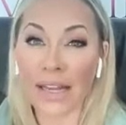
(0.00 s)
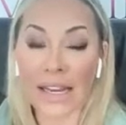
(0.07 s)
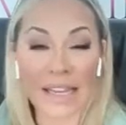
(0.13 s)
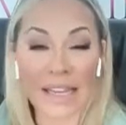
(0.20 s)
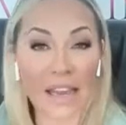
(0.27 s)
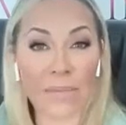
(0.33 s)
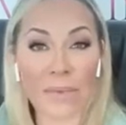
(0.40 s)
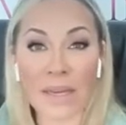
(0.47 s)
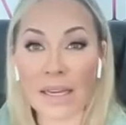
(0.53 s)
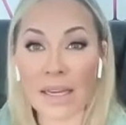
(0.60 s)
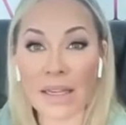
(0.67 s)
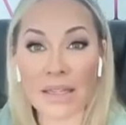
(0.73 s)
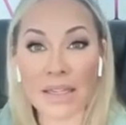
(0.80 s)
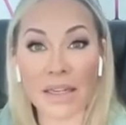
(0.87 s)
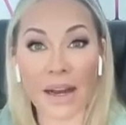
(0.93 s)
And he gave me a
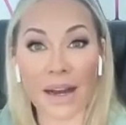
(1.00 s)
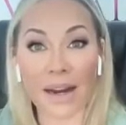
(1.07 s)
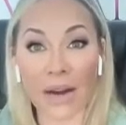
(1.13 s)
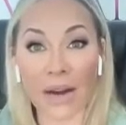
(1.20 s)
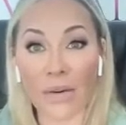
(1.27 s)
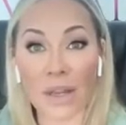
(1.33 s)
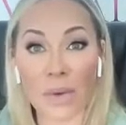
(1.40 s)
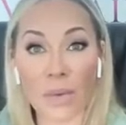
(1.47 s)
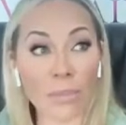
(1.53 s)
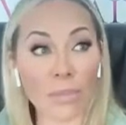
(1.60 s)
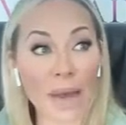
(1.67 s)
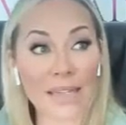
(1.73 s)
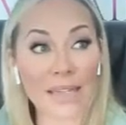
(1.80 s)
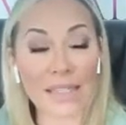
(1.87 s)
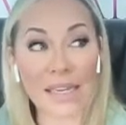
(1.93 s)
kiss. He got out and he went
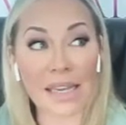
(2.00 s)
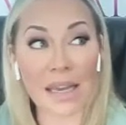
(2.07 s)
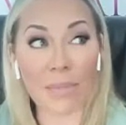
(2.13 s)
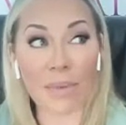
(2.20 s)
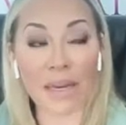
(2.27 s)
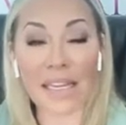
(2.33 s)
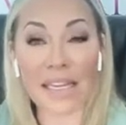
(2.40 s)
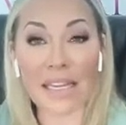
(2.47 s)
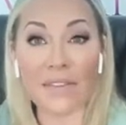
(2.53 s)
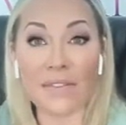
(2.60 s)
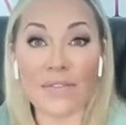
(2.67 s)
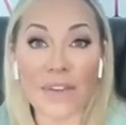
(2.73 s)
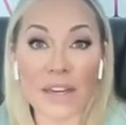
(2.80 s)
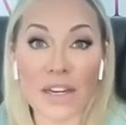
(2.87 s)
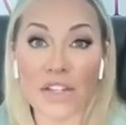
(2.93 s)
back to camp and
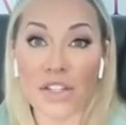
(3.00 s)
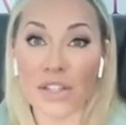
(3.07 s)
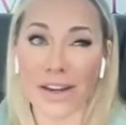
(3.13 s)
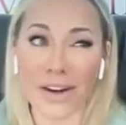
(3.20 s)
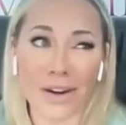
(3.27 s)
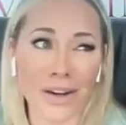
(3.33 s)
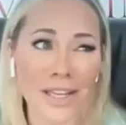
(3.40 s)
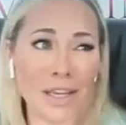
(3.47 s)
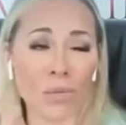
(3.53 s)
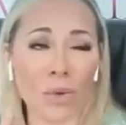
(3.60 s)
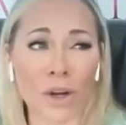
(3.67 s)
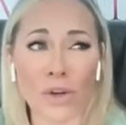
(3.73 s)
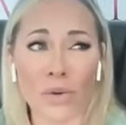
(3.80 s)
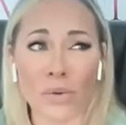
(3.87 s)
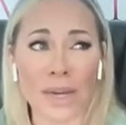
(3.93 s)
he finished there and he
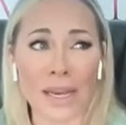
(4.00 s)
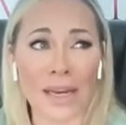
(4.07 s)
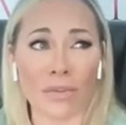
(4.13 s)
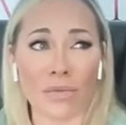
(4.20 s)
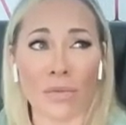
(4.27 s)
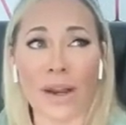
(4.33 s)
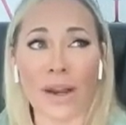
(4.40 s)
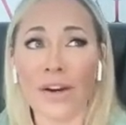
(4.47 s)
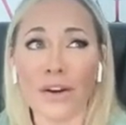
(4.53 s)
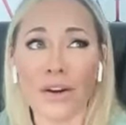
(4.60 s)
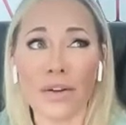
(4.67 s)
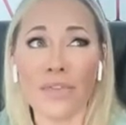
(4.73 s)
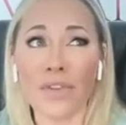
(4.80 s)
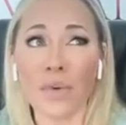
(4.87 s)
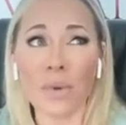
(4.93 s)
won Creative Writer
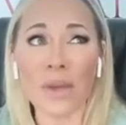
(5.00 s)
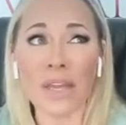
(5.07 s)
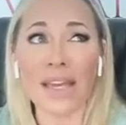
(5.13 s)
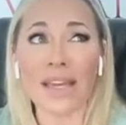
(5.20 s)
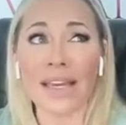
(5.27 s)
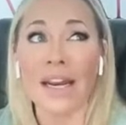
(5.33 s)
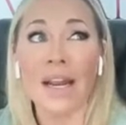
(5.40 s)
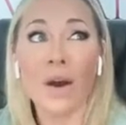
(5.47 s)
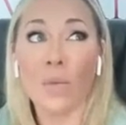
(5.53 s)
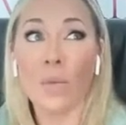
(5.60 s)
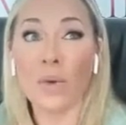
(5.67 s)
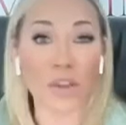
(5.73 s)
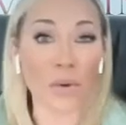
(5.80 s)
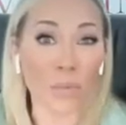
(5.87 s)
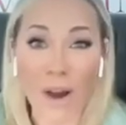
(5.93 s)
of the Week and
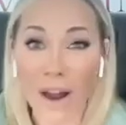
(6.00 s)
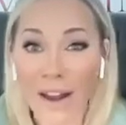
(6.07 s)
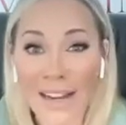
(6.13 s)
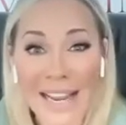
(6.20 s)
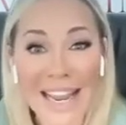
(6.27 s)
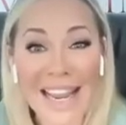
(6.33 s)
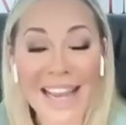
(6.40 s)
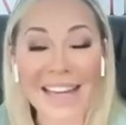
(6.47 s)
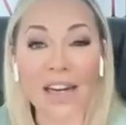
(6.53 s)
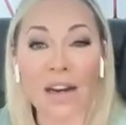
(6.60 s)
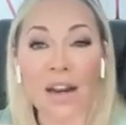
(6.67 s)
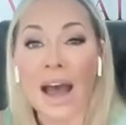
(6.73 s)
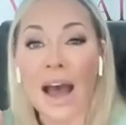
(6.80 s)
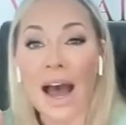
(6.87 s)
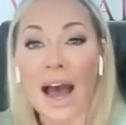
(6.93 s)
with the wrong hand.
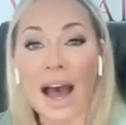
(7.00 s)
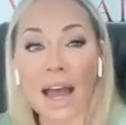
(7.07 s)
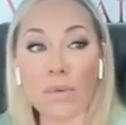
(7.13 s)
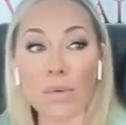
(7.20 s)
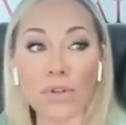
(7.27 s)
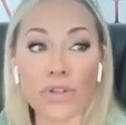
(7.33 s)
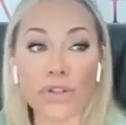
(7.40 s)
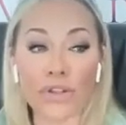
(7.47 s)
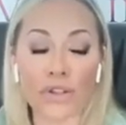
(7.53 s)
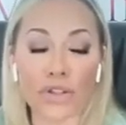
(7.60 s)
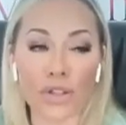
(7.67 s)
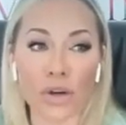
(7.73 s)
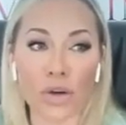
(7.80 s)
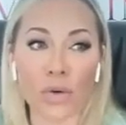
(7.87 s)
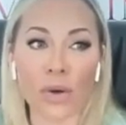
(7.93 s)
And I was
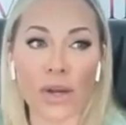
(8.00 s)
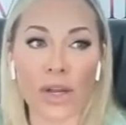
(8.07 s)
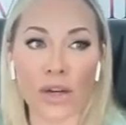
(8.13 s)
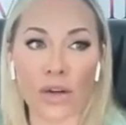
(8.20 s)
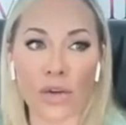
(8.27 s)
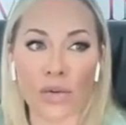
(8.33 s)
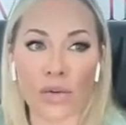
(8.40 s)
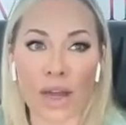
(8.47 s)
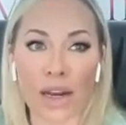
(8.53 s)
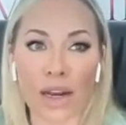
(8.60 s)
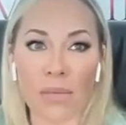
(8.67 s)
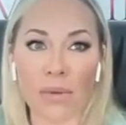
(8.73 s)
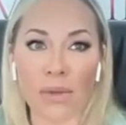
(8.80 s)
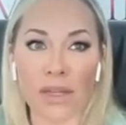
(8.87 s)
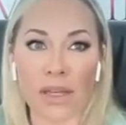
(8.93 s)
just so
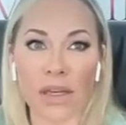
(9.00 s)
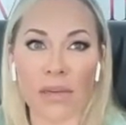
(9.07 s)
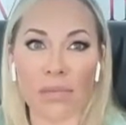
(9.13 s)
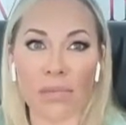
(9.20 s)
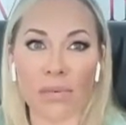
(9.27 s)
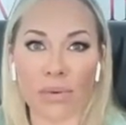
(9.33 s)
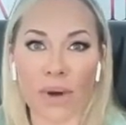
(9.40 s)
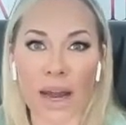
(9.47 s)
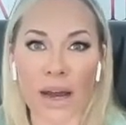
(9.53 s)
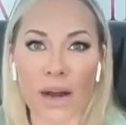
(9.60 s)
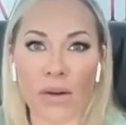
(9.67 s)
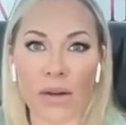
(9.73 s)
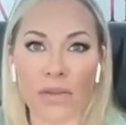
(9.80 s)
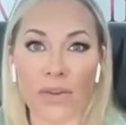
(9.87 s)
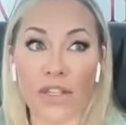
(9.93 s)
incredibly
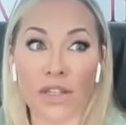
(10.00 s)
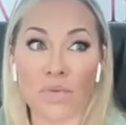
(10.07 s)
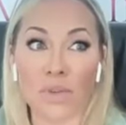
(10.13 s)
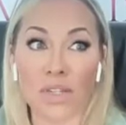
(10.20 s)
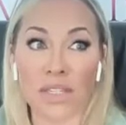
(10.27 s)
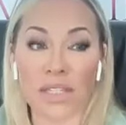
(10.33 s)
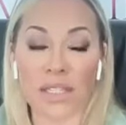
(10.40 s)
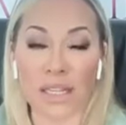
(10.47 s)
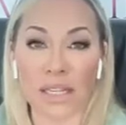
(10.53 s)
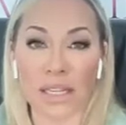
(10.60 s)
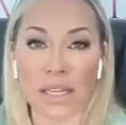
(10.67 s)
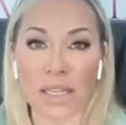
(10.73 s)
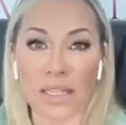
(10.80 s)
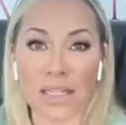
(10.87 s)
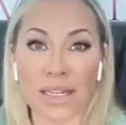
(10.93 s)
proud of his
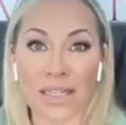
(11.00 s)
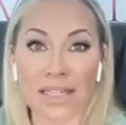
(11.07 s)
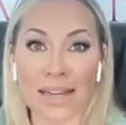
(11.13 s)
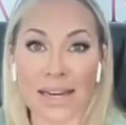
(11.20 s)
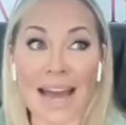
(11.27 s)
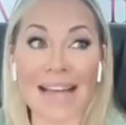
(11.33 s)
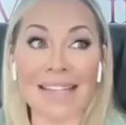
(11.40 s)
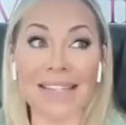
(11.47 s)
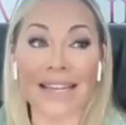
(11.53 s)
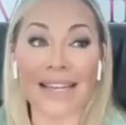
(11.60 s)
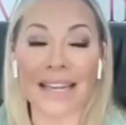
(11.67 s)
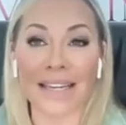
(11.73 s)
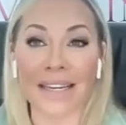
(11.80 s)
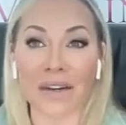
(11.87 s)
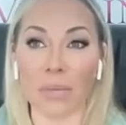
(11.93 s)
resilience and
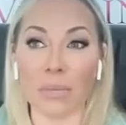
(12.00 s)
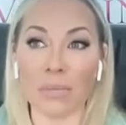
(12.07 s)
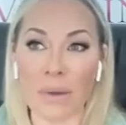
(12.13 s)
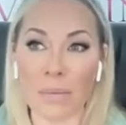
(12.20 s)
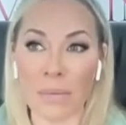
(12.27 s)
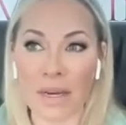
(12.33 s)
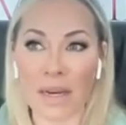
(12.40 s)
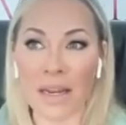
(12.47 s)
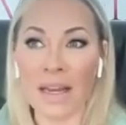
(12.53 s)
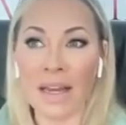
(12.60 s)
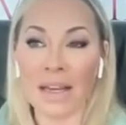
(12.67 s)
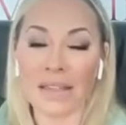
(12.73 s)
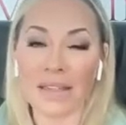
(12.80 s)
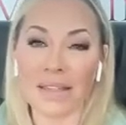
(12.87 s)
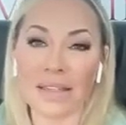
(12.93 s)
tenacity and commitment
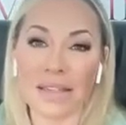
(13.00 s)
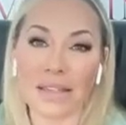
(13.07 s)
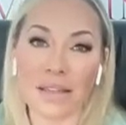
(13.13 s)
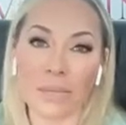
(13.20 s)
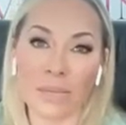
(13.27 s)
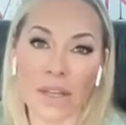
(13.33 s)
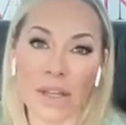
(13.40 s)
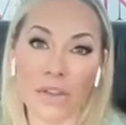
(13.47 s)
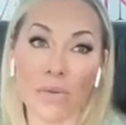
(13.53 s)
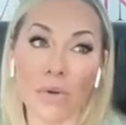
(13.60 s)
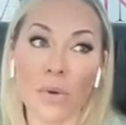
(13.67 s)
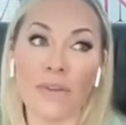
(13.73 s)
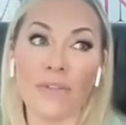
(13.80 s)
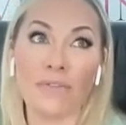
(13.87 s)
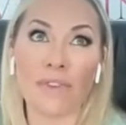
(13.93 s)
to see something
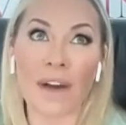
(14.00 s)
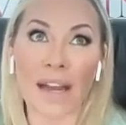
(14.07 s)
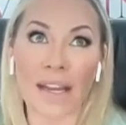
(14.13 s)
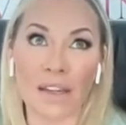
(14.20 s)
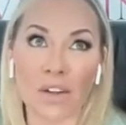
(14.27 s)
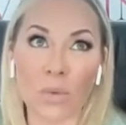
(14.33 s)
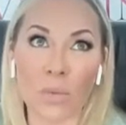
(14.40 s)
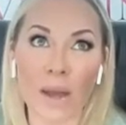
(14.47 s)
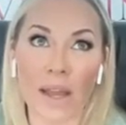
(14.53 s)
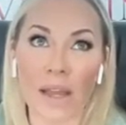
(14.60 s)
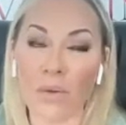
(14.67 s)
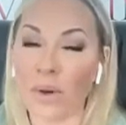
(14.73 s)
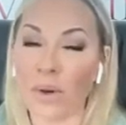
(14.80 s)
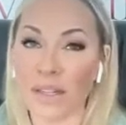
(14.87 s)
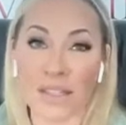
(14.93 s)
through and find a
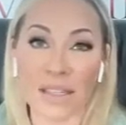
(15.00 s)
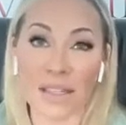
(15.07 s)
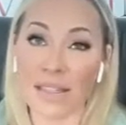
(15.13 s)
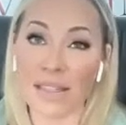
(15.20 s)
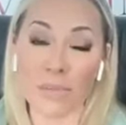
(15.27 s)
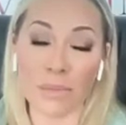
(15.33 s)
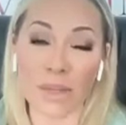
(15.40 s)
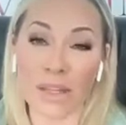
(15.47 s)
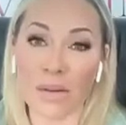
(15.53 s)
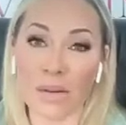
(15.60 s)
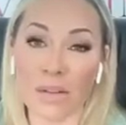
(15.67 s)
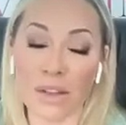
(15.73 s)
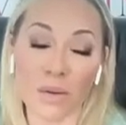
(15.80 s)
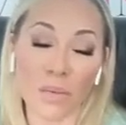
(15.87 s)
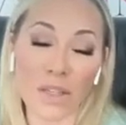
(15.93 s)
way when it didn't seem like
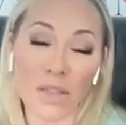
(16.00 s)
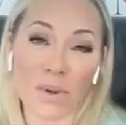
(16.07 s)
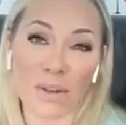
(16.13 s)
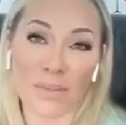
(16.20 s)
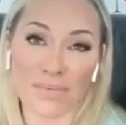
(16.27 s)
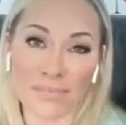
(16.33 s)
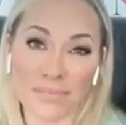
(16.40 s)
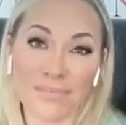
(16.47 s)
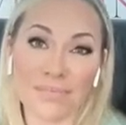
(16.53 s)
there was one.